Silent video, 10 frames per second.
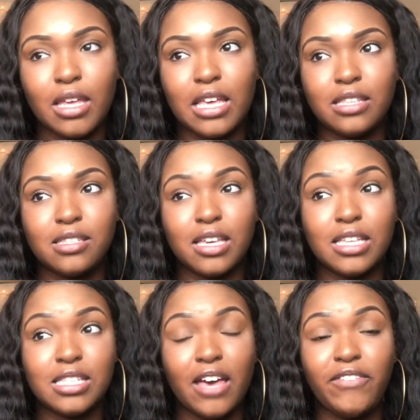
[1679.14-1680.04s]

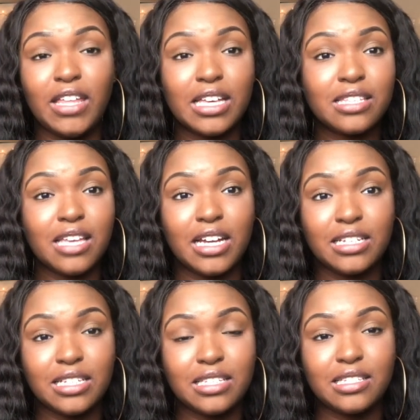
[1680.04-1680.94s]
it's definitely a sight
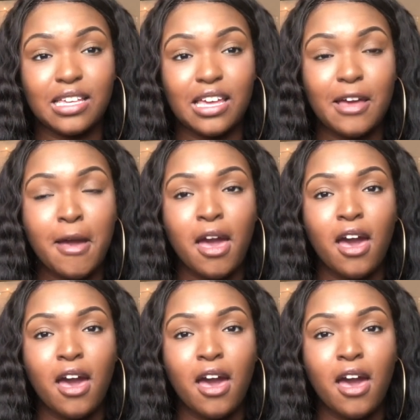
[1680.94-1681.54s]
to see.